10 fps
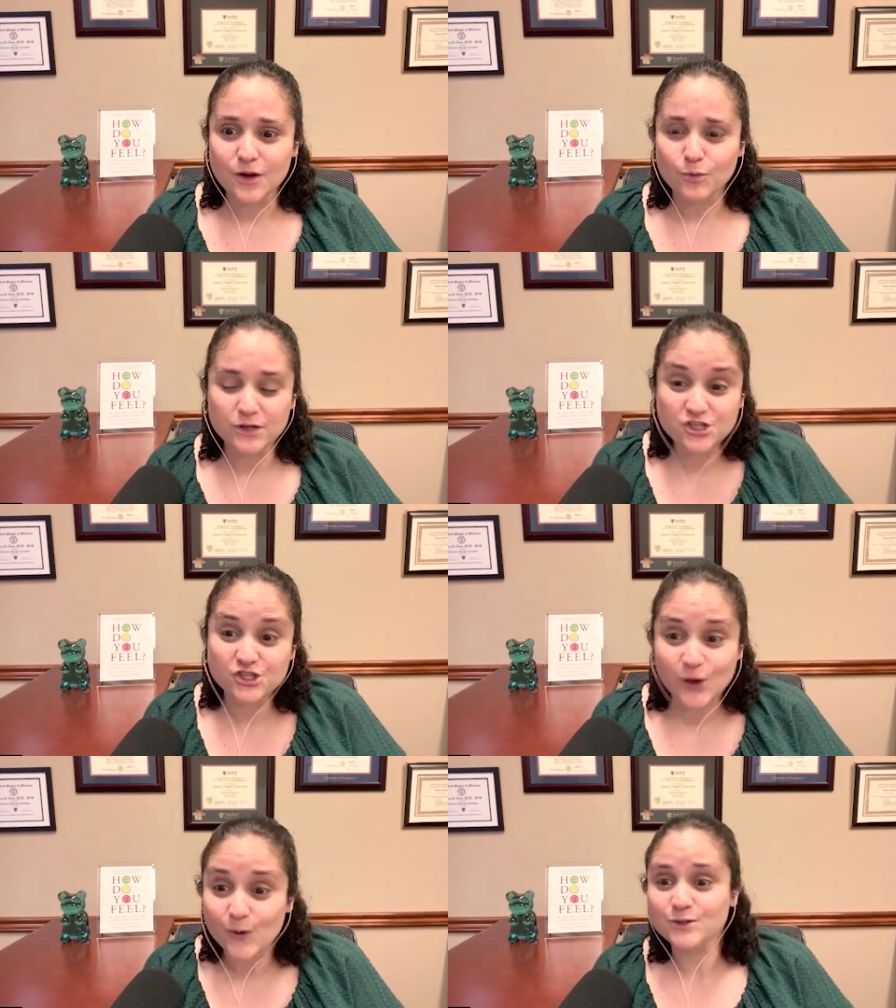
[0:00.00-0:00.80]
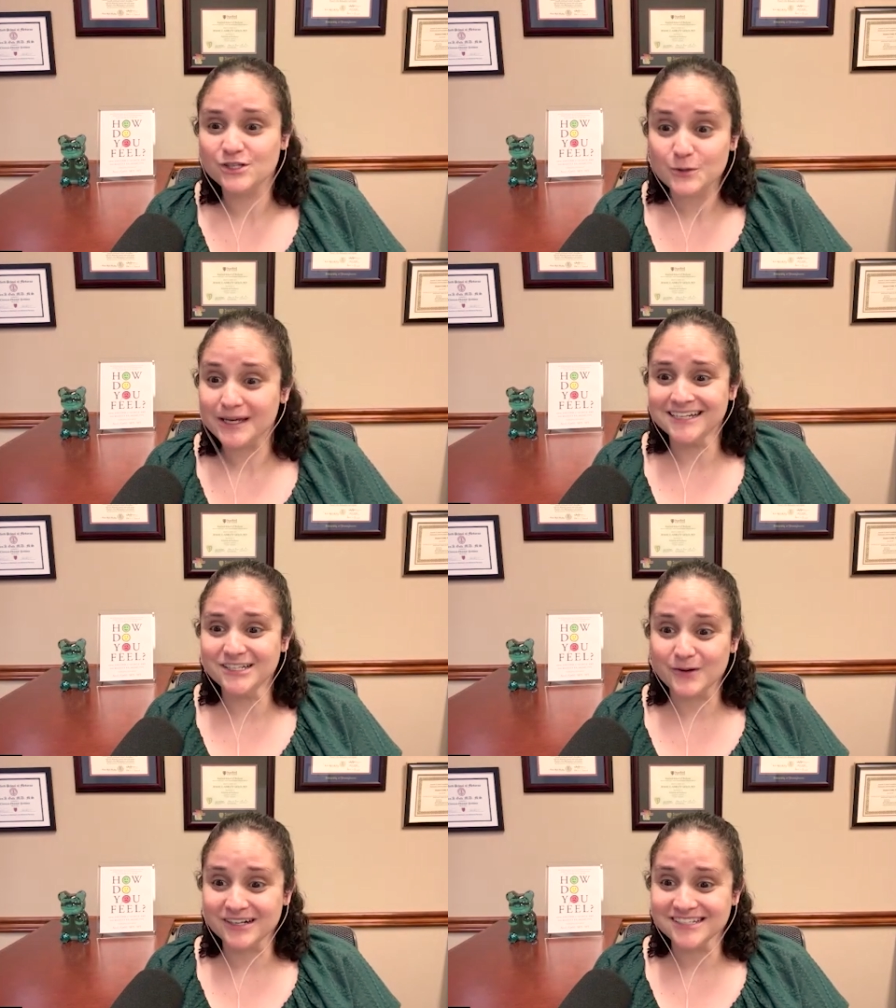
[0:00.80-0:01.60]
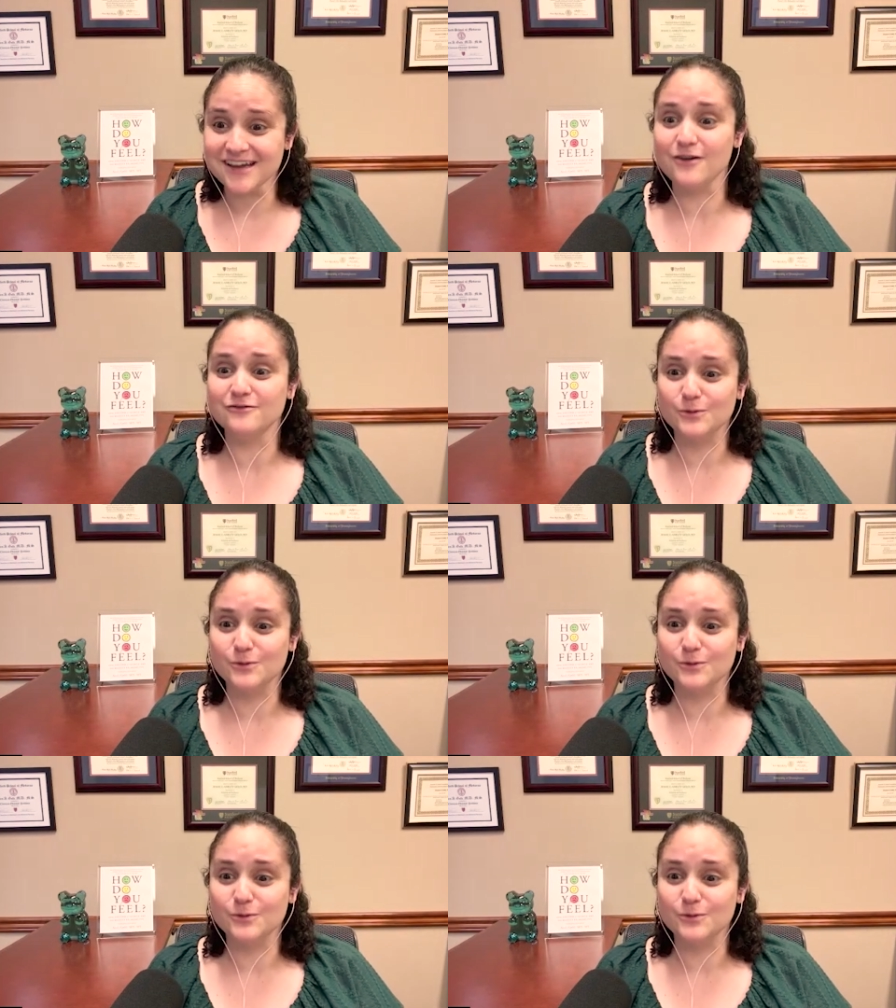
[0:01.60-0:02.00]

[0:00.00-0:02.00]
We just don't do it to ourselves.